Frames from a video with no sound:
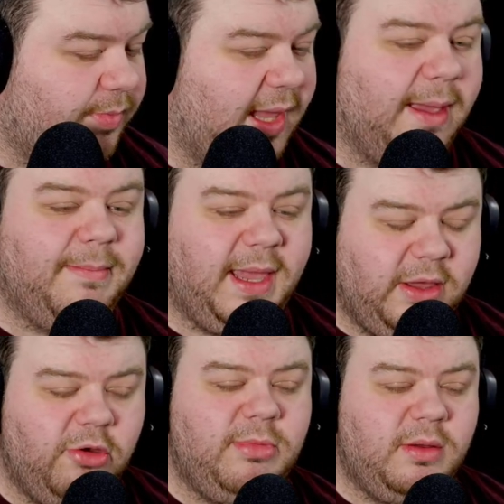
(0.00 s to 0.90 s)
Yeah,
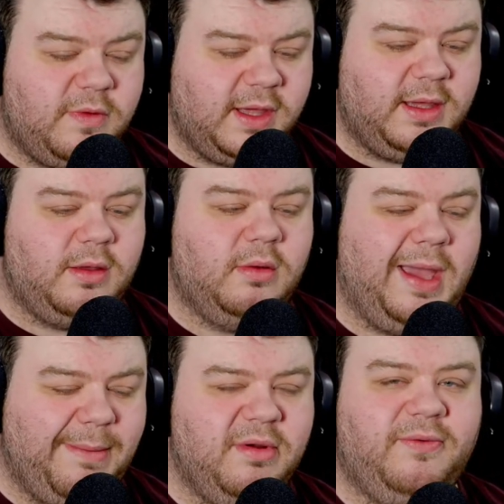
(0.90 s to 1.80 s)
make your music
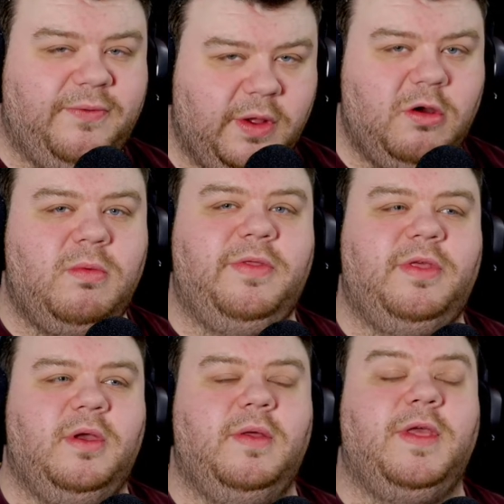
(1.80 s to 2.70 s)
ebb and flow with
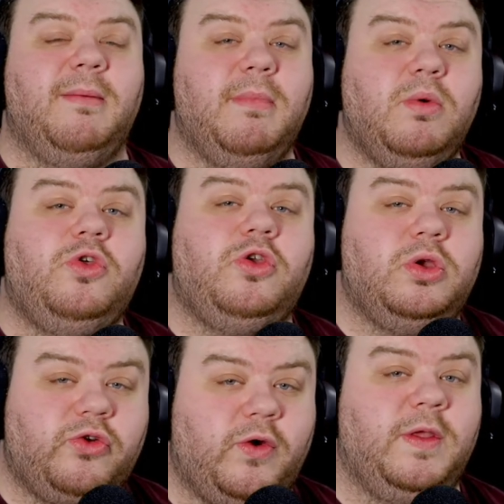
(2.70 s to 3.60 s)
the, the emotion
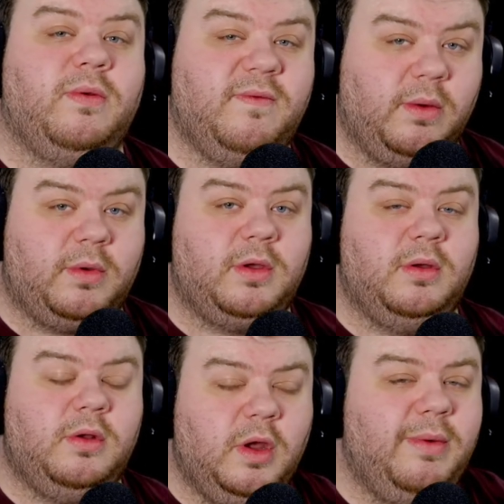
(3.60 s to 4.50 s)
you're trying to evoke.
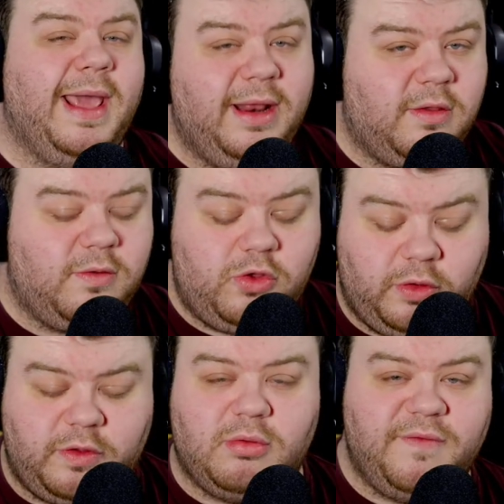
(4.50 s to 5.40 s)
Don't edit
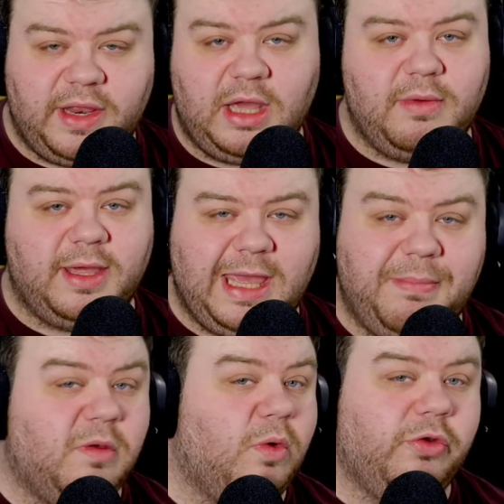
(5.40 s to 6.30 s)
just to a video and
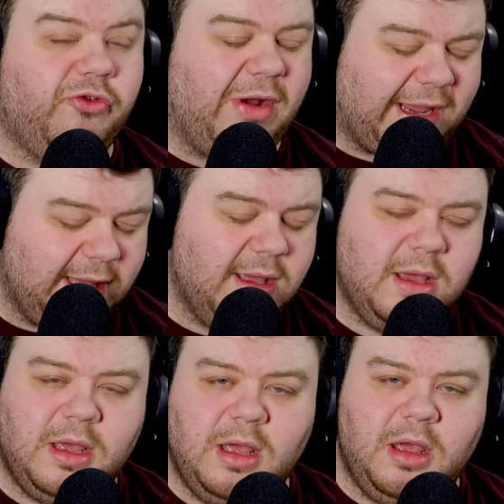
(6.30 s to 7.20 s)
keep it to one track
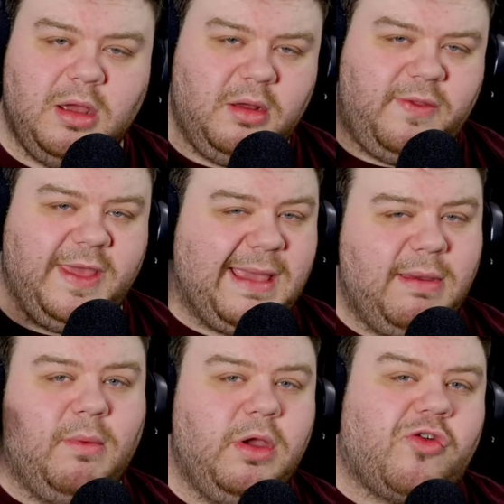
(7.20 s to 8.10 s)
think
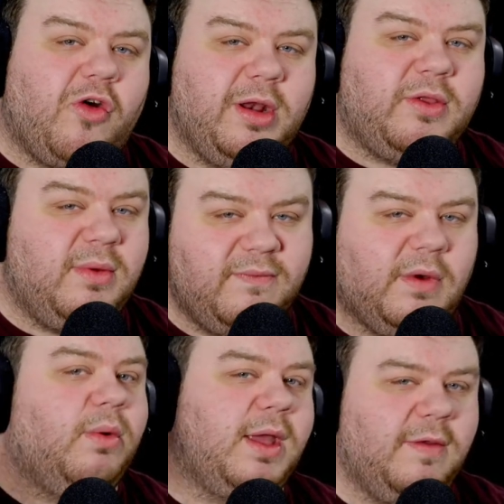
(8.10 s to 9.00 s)
about what you're trying to
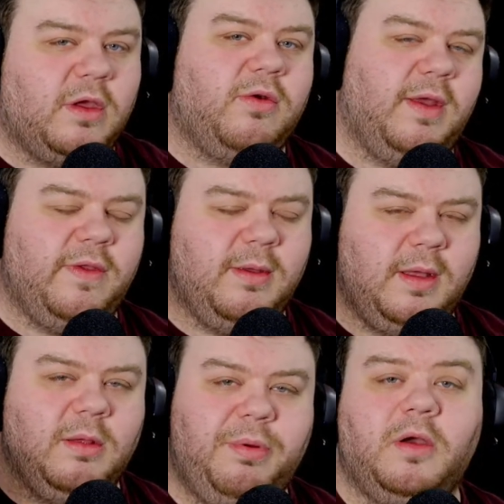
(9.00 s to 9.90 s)
invoke in the in the
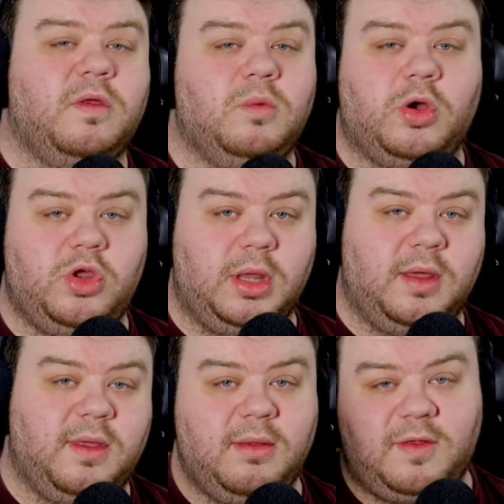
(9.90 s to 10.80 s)
in the person watching.
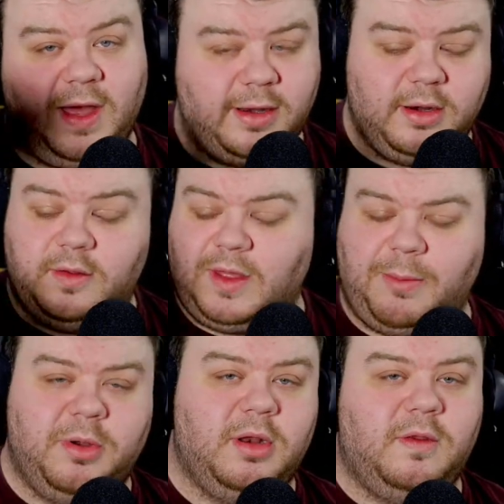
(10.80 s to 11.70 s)
Is it sadness,
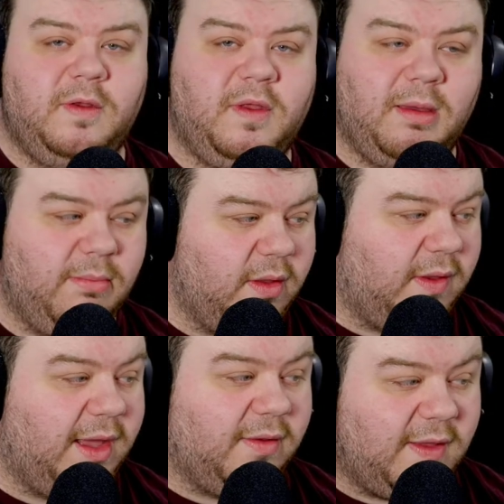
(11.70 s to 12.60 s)
happiness? Is it is
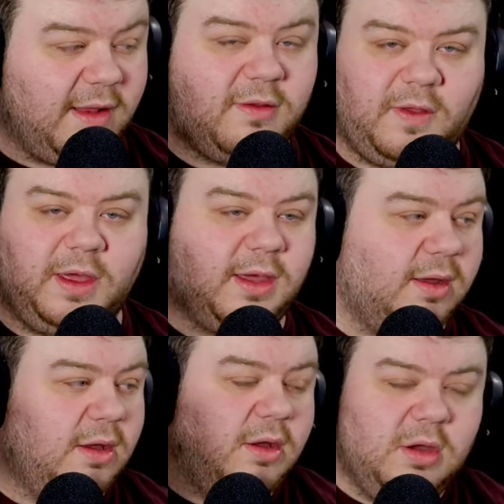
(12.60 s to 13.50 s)
it intense like,